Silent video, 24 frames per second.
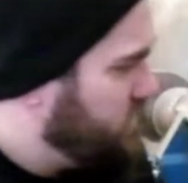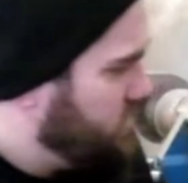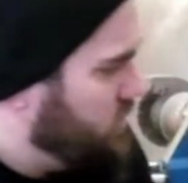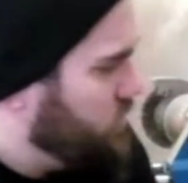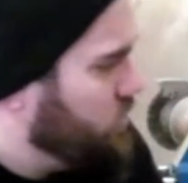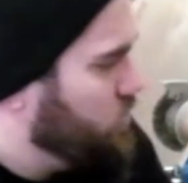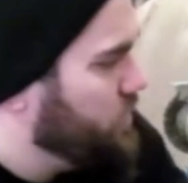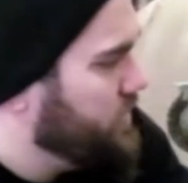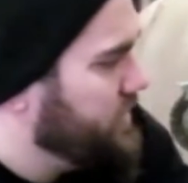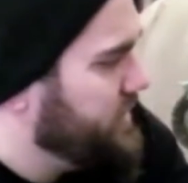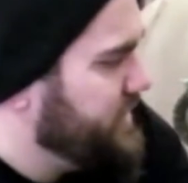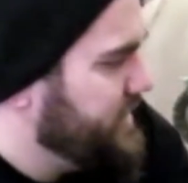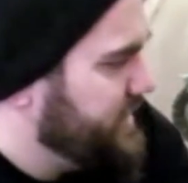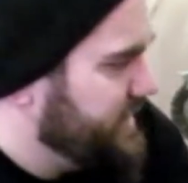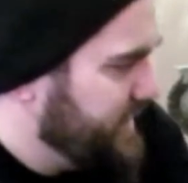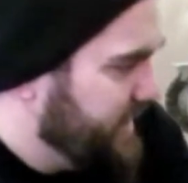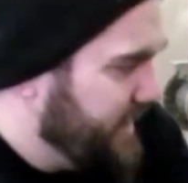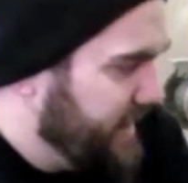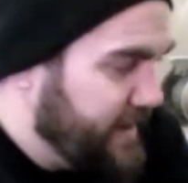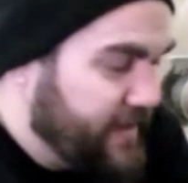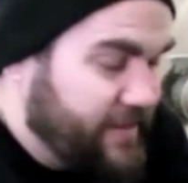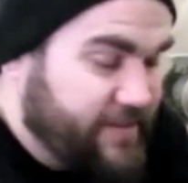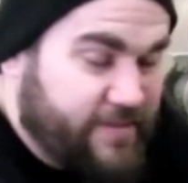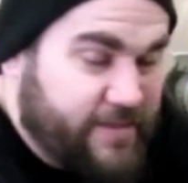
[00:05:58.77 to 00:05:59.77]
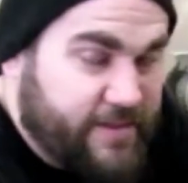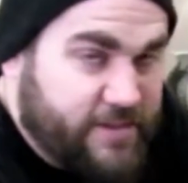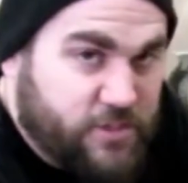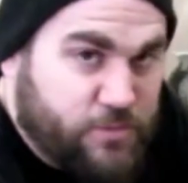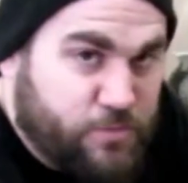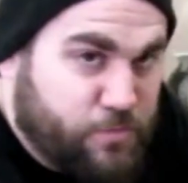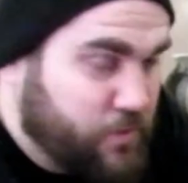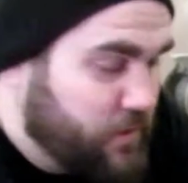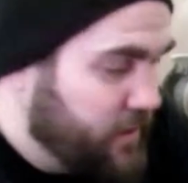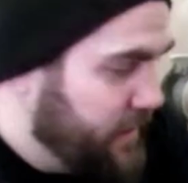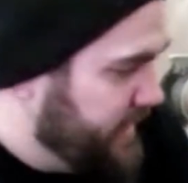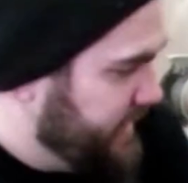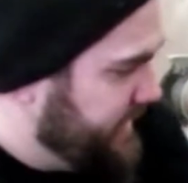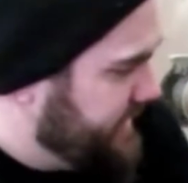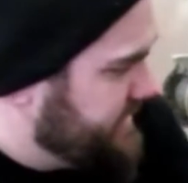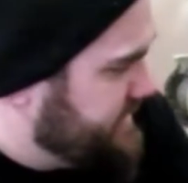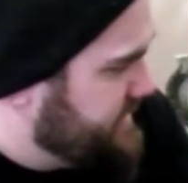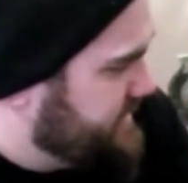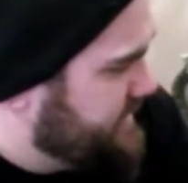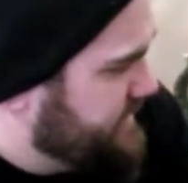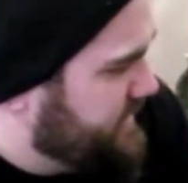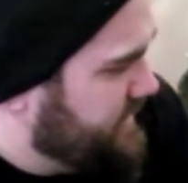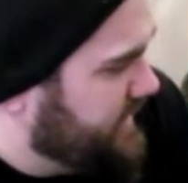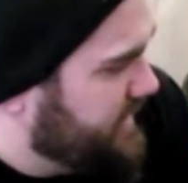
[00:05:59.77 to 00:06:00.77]
we did 1/8 inch
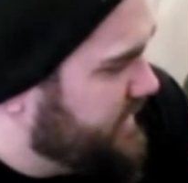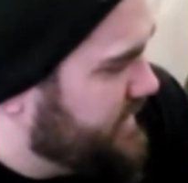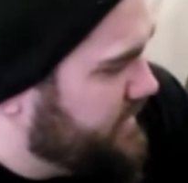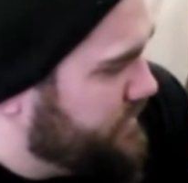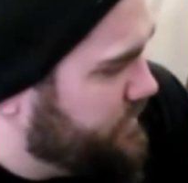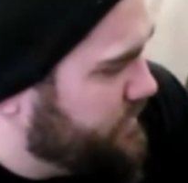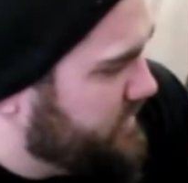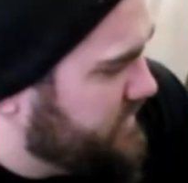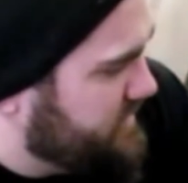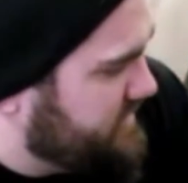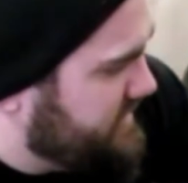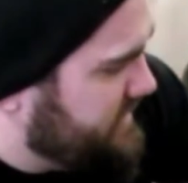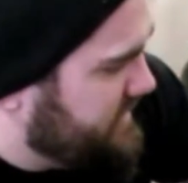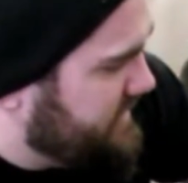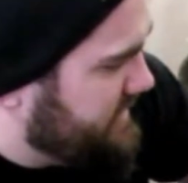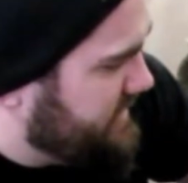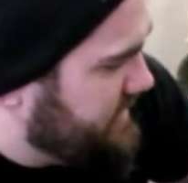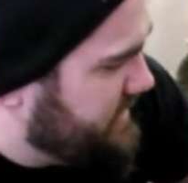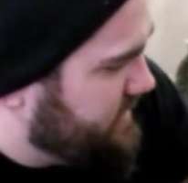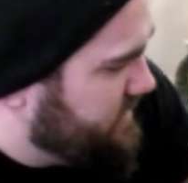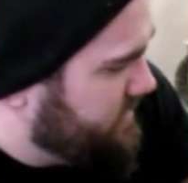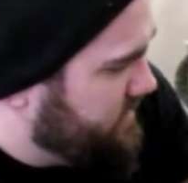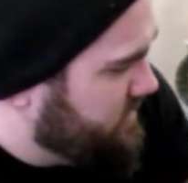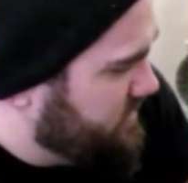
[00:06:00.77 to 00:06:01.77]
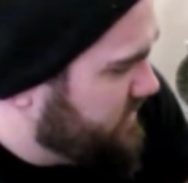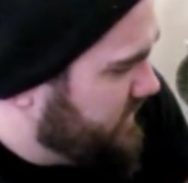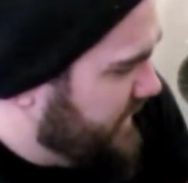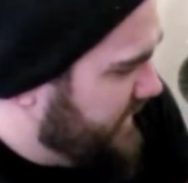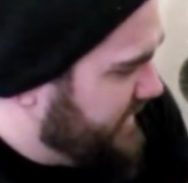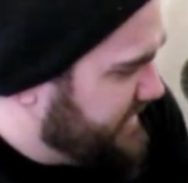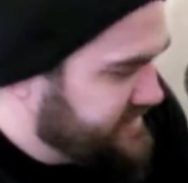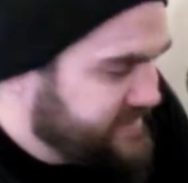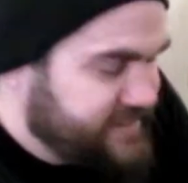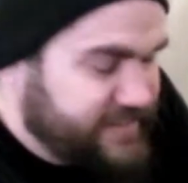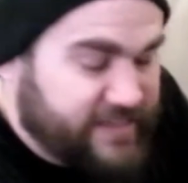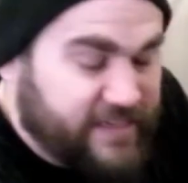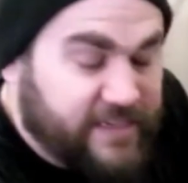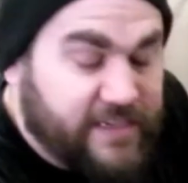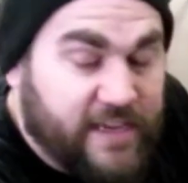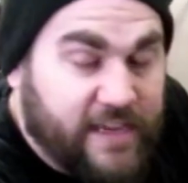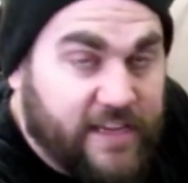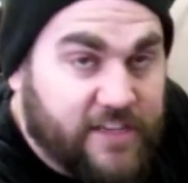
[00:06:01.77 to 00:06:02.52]
plate, and then we did 18 gauge